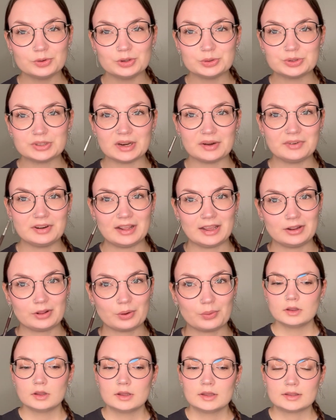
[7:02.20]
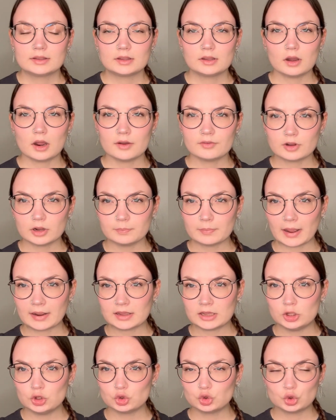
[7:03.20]
use it every day though. I have got back
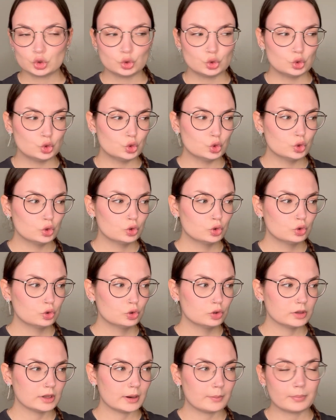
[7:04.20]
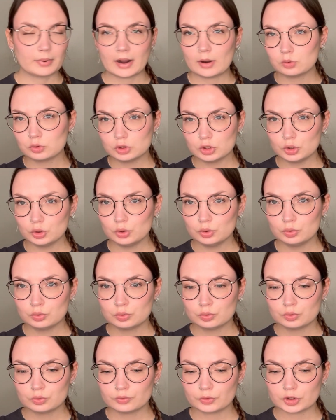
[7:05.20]
into like brow glue.
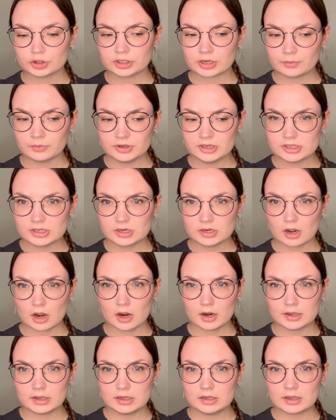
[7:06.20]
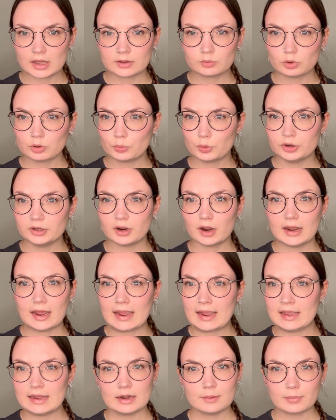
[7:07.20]
For some reason, at one point I
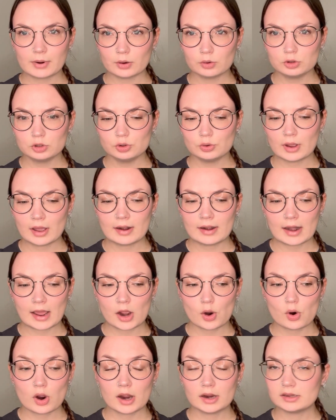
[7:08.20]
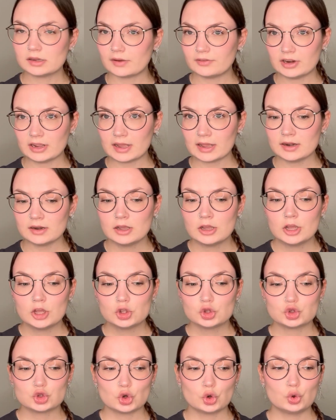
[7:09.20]
hated brow glue and now I love it again,
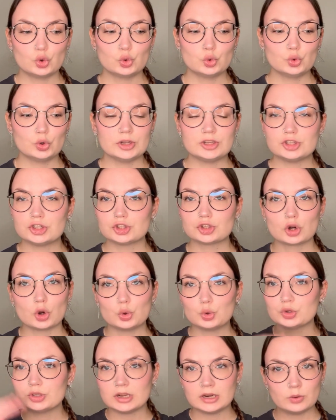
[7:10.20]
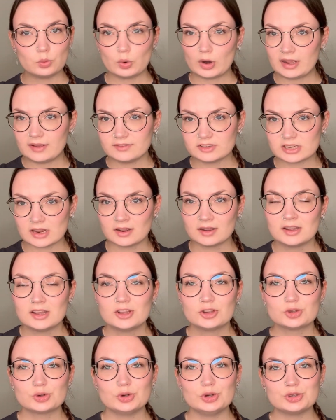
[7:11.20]
so it just goes in waves.
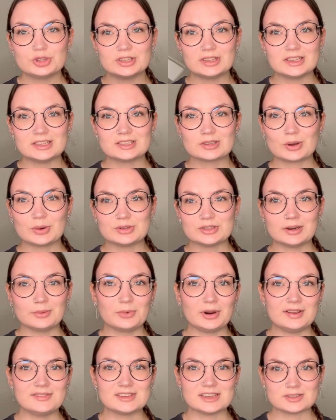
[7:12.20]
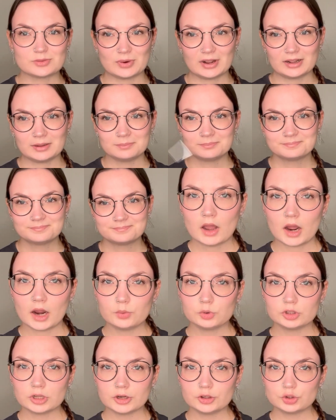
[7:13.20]
So using this goes in waves as well. I
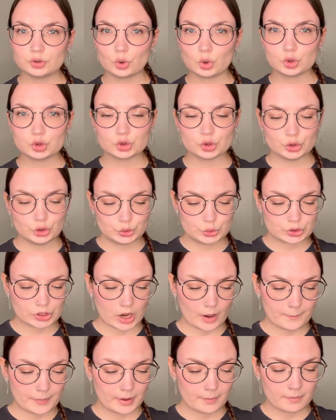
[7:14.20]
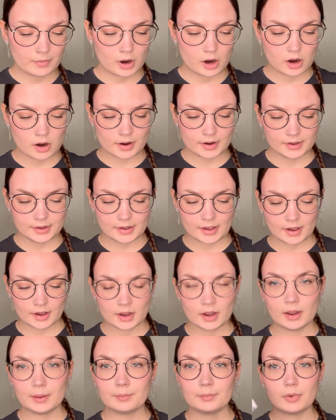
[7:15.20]
would like to also use up my
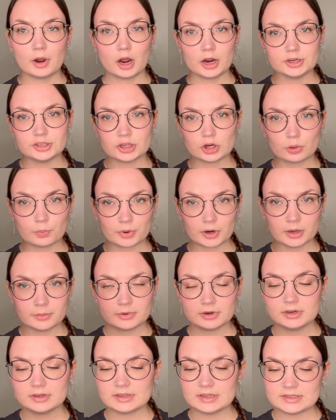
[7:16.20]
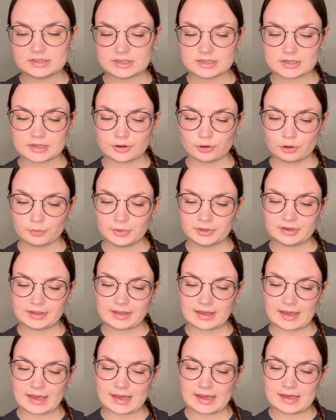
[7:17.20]
eyeshadow primer. This is the Urban
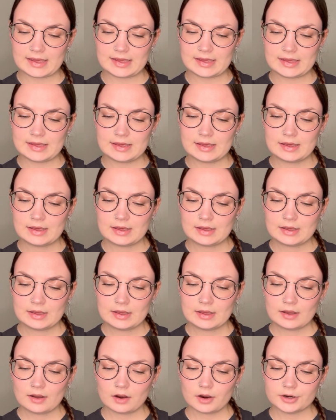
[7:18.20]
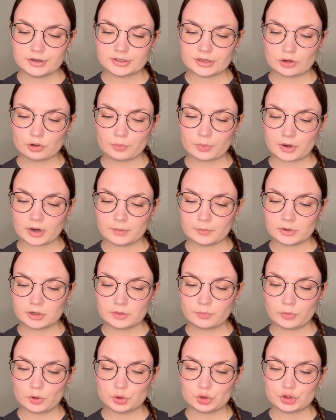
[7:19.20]
Decay eyeshadow primer
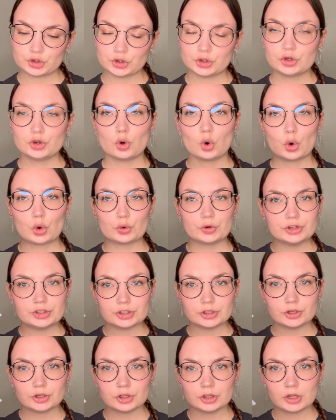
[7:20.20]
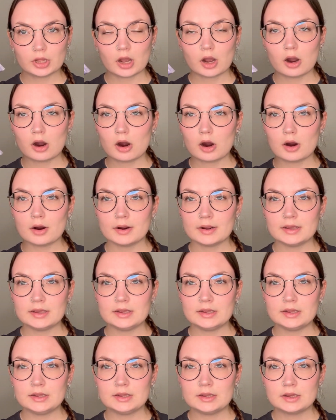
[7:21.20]
Potion Original.
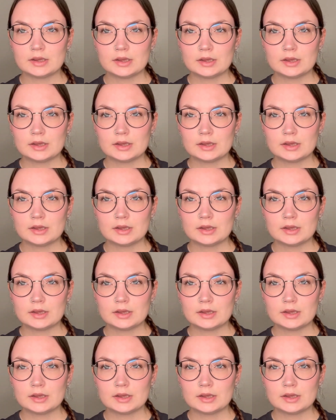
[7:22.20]
I